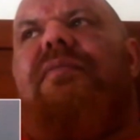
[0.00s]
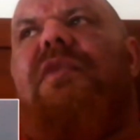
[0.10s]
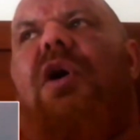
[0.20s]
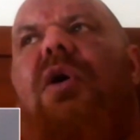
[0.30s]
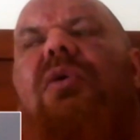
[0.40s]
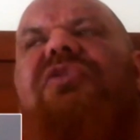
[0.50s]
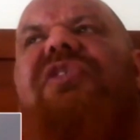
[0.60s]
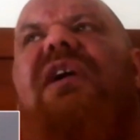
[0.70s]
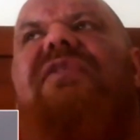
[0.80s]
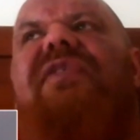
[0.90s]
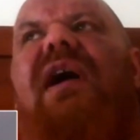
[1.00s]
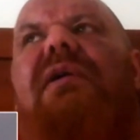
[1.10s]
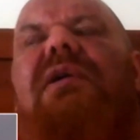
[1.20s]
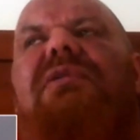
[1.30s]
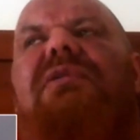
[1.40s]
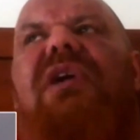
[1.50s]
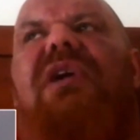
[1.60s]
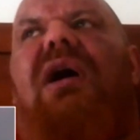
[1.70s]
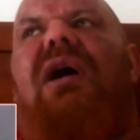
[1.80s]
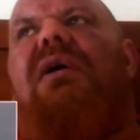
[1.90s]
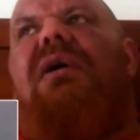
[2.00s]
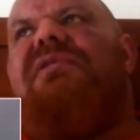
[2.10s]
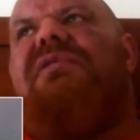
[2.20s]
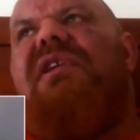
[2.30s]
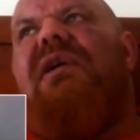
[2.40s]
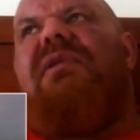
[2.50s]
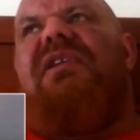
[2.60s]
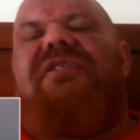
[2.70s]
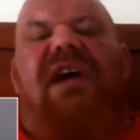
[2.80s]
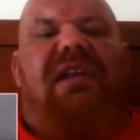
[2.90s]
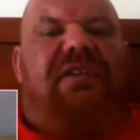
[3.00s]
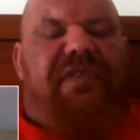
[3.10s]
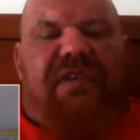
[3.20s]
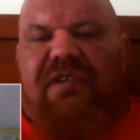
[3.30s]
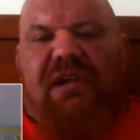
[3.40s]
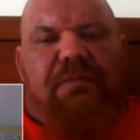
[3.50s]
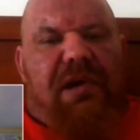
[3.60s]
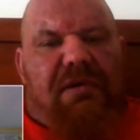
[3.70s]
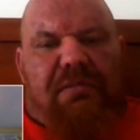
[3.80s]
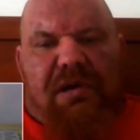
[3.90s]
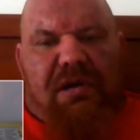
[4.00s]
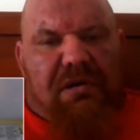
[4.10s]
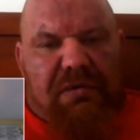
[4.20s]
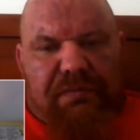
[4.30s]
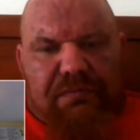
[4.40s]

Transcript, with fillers: Wholesale values are nearer the 10 to 15 pound mark.